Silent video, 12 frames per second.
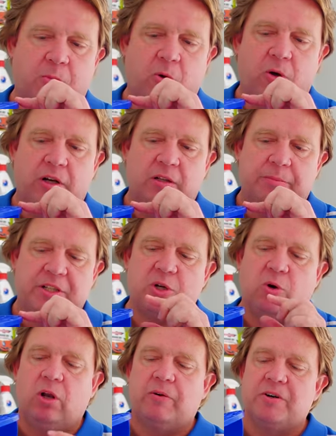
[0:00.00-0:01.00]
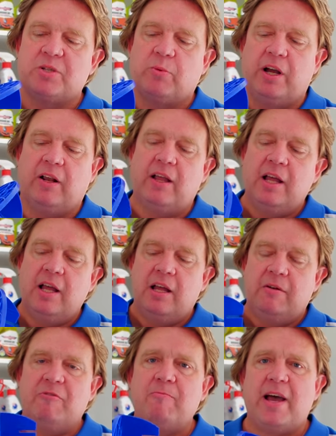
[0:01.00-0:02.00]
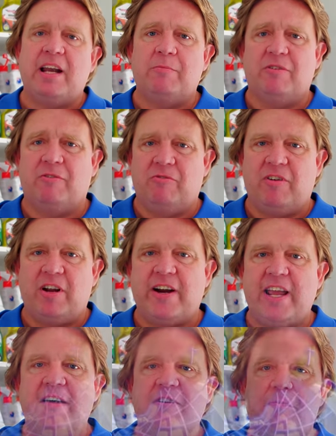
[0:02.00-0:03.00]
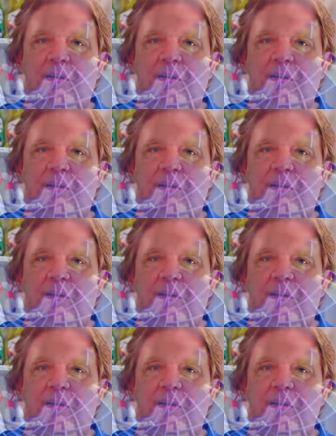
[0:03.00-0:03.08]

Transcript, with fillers: more, a little bit taller as well. We've made them of very heavy